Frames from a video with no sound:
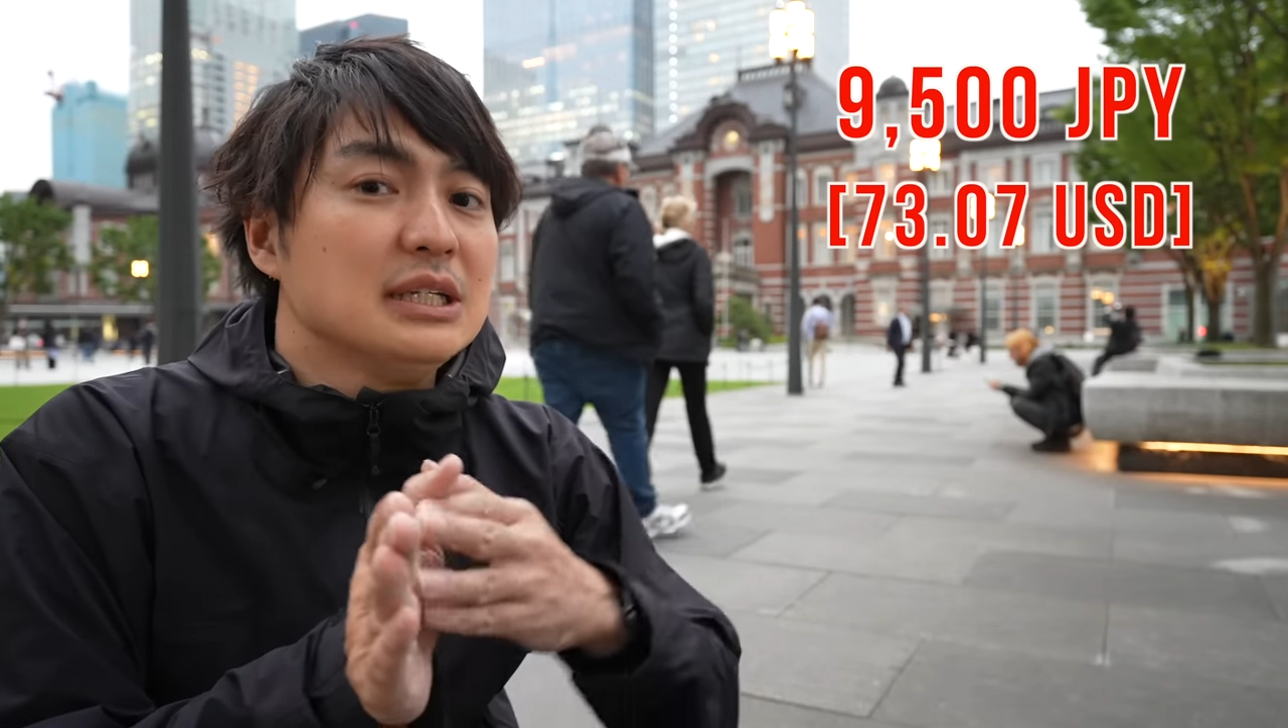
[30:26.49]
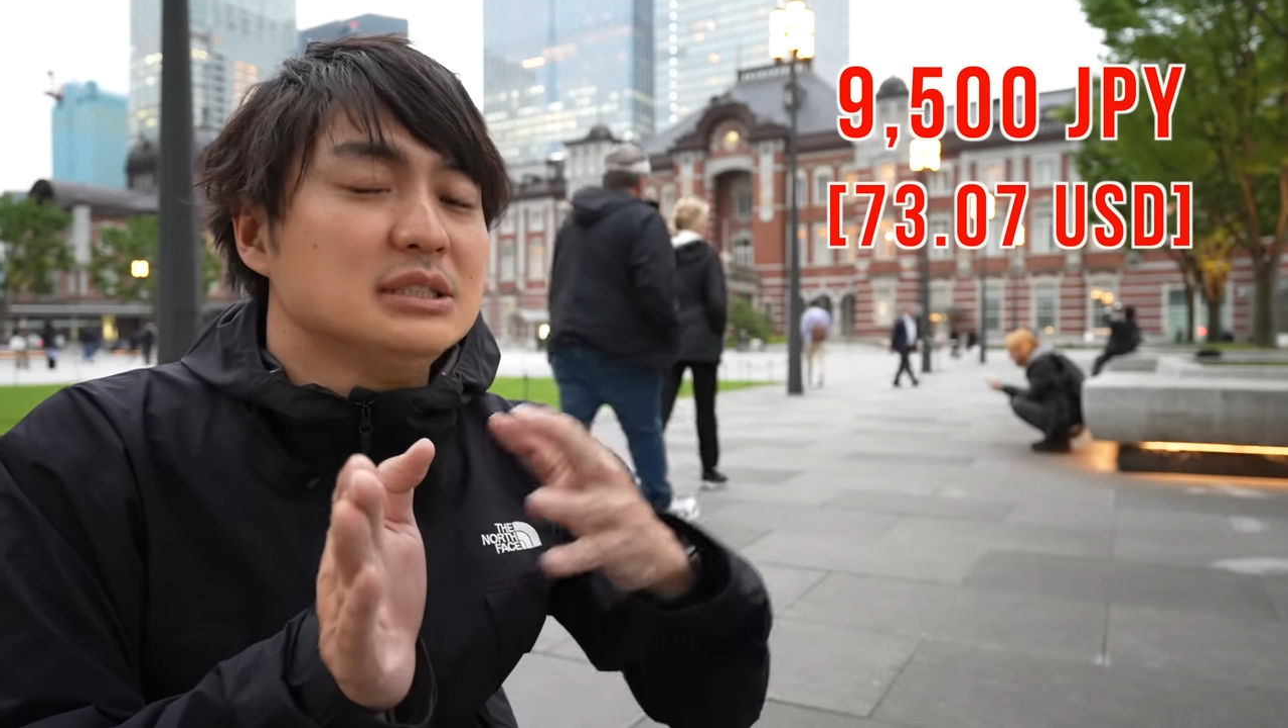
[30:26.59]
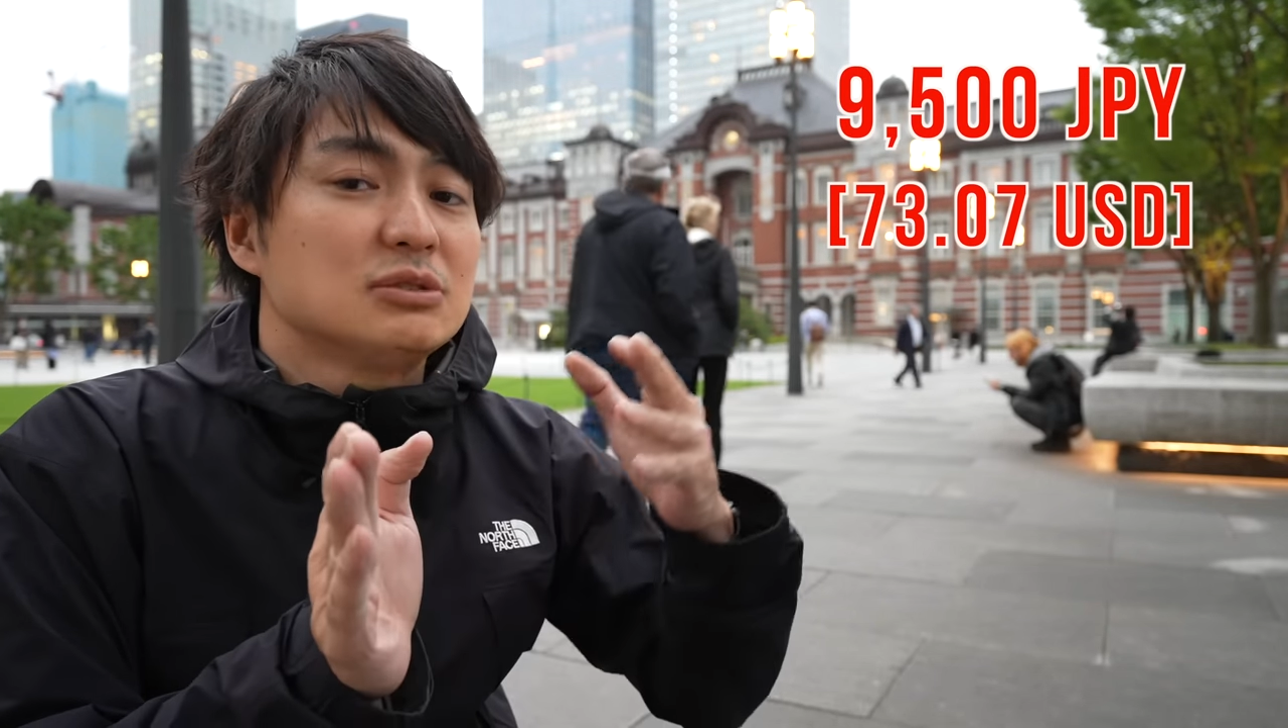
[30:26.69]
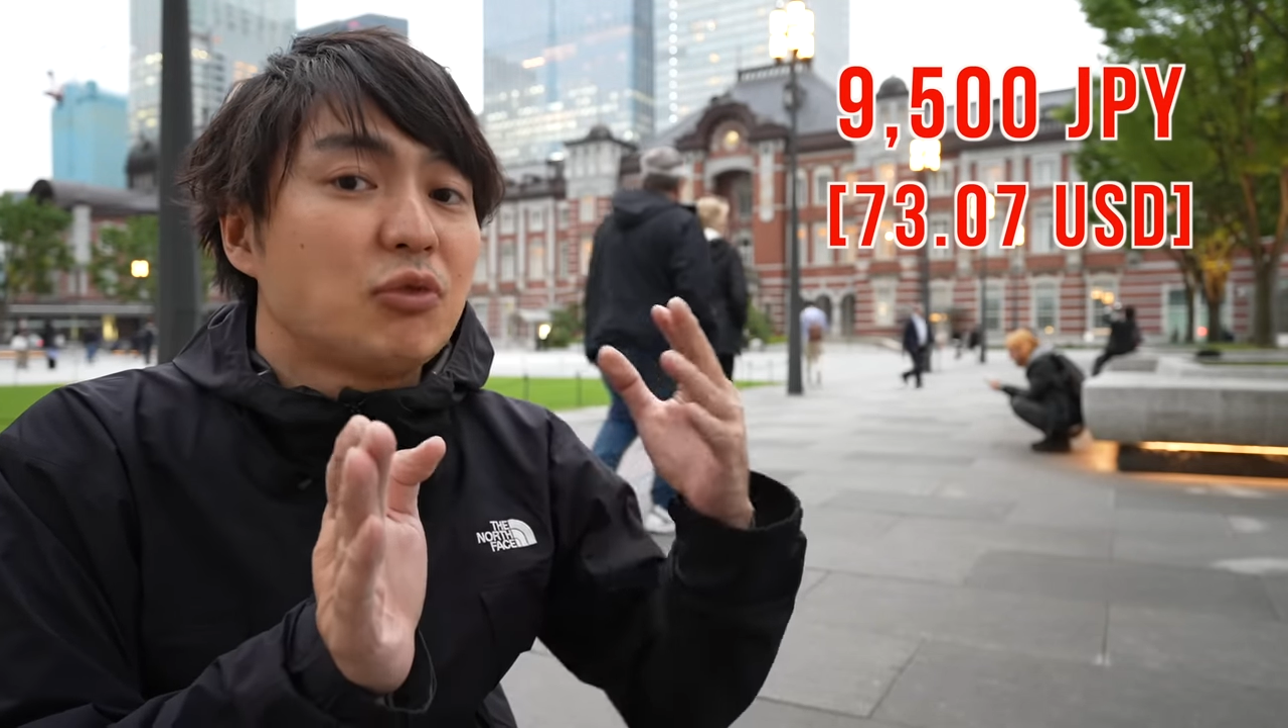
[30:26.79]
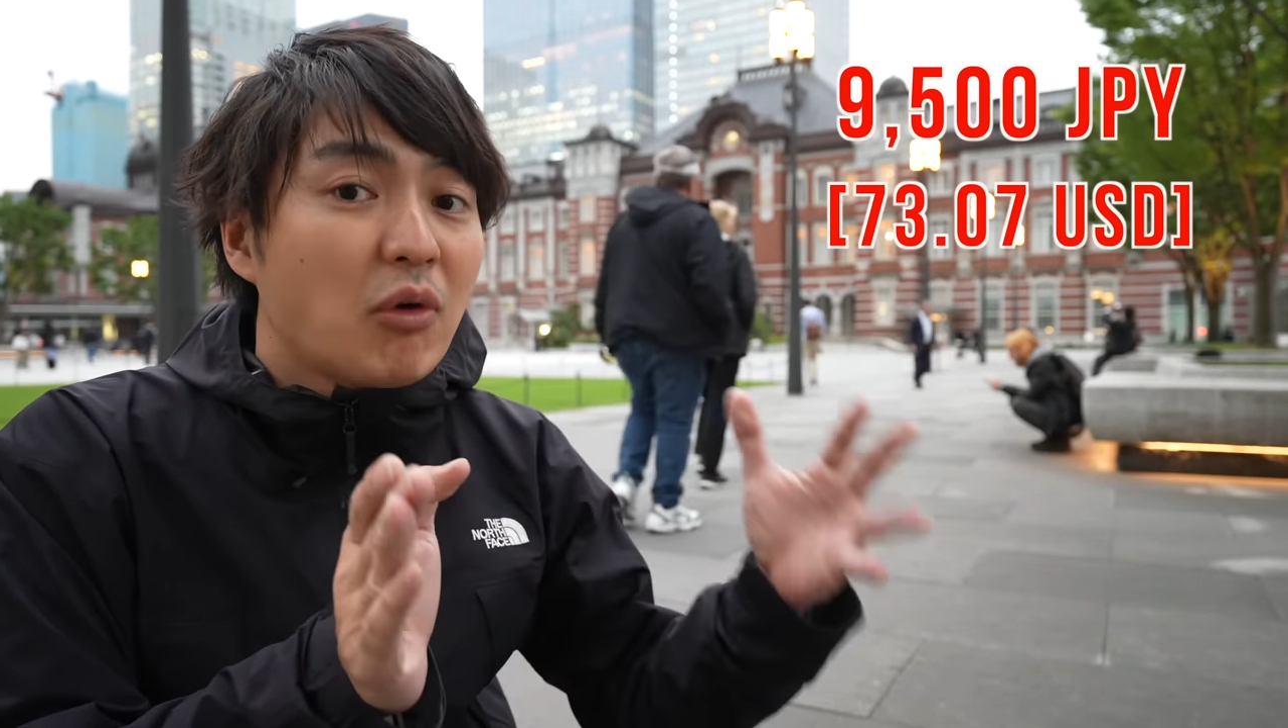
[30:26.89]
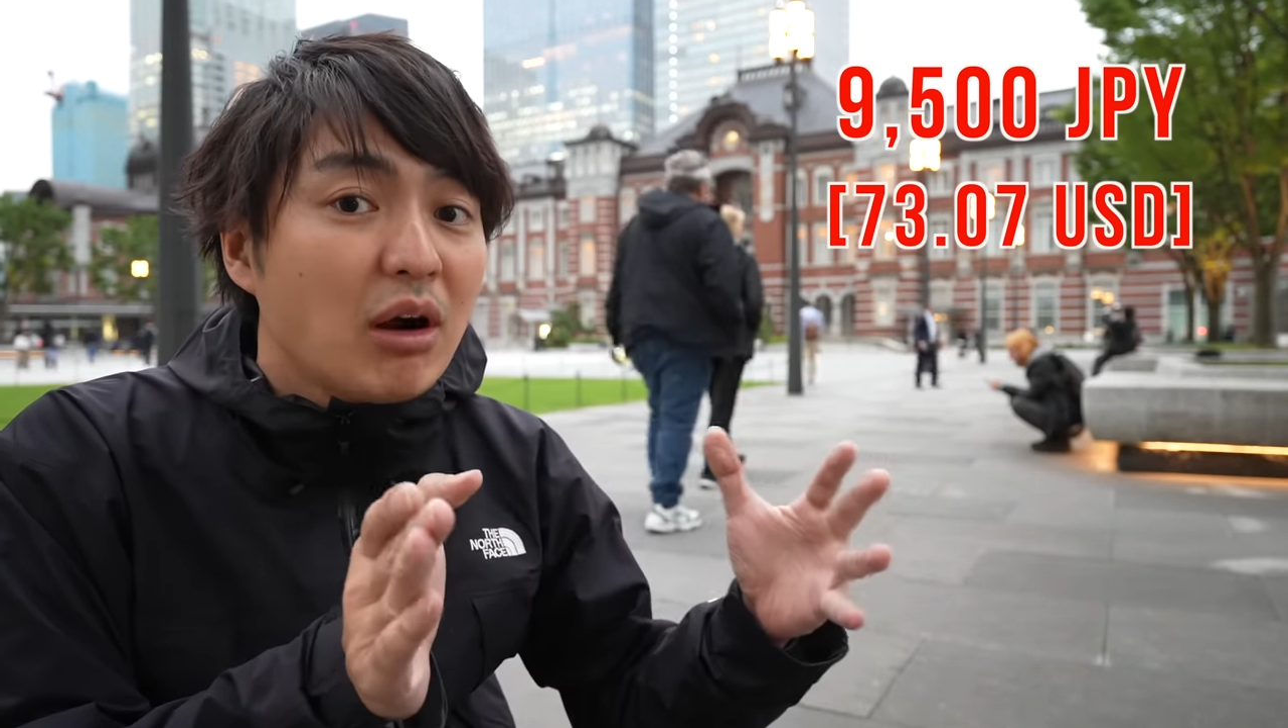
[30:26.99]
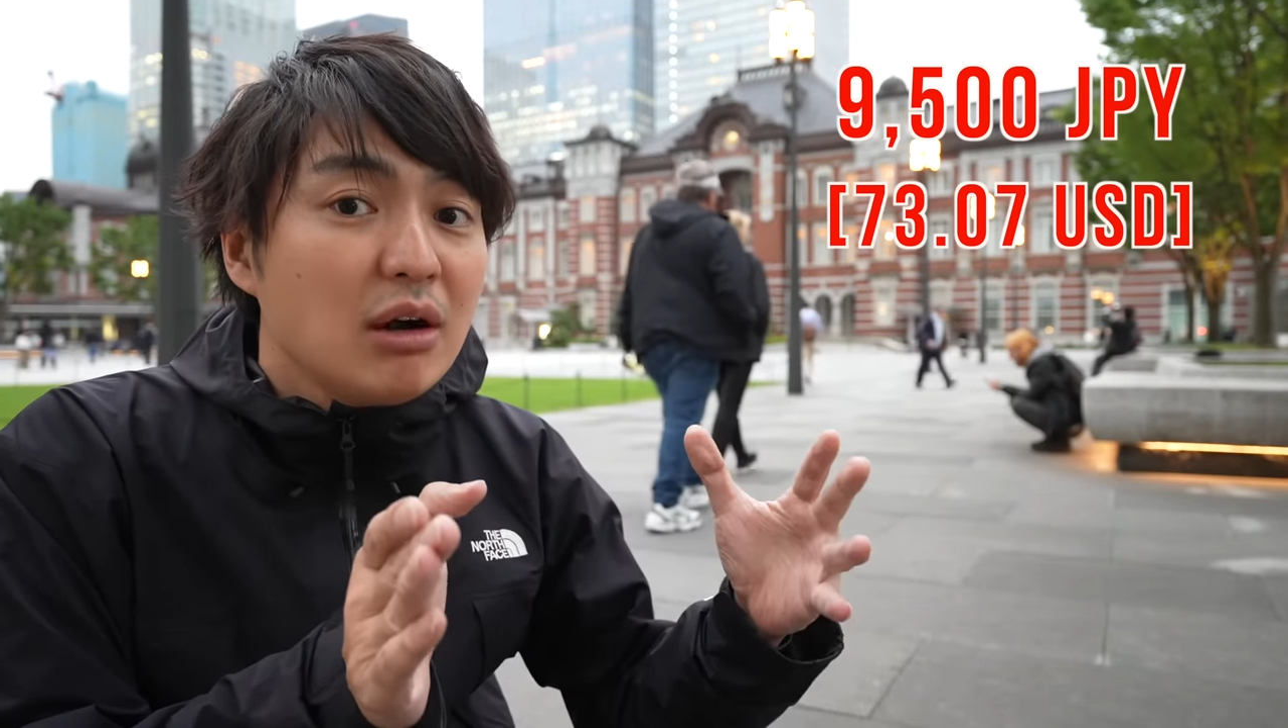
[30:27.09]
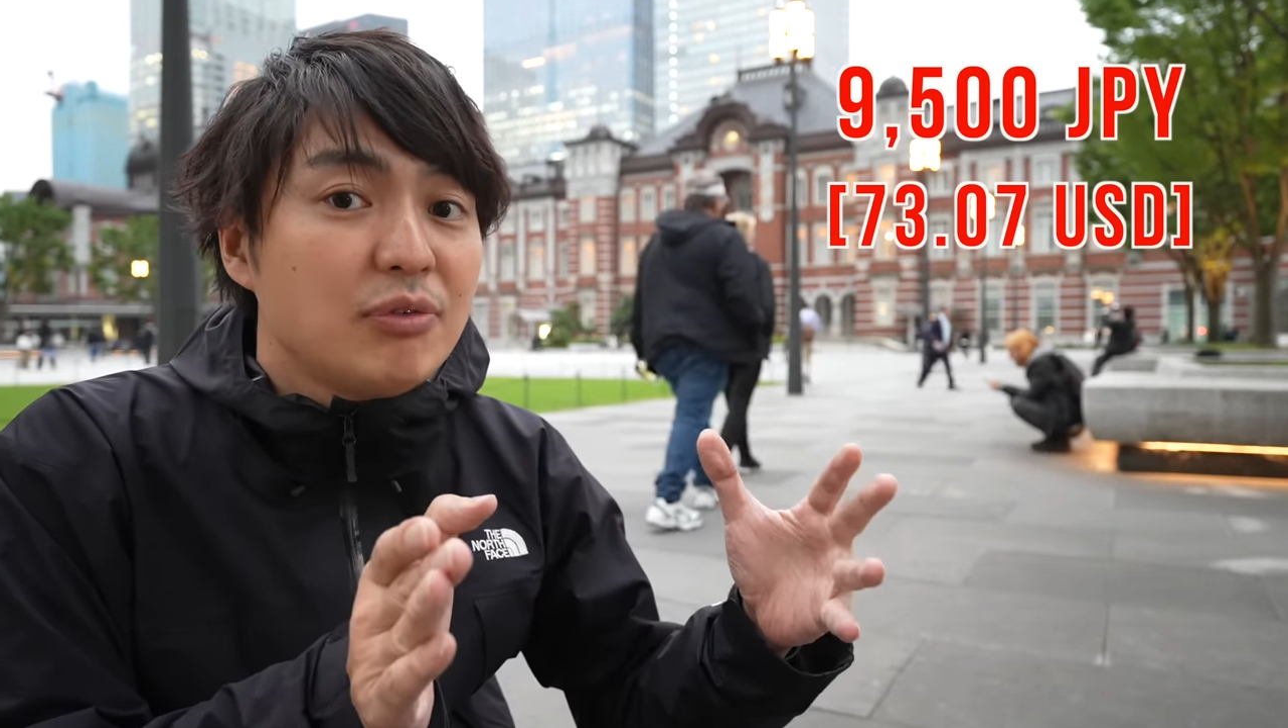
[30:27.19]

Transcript: is far